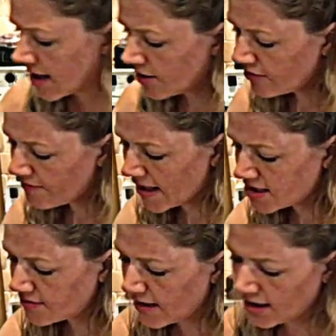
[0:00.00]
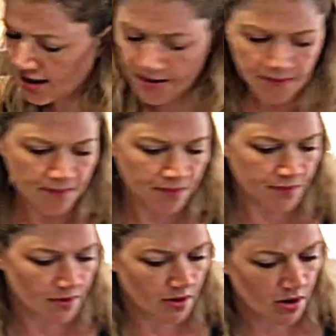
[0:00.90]
layer of mozzarella
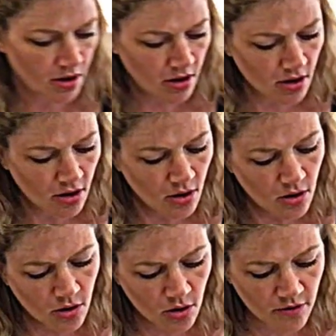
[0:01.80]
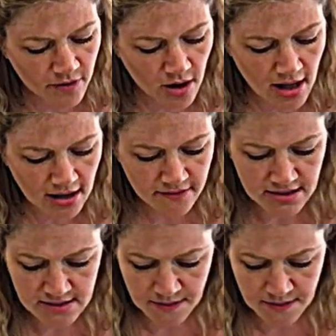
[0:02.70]
over all of the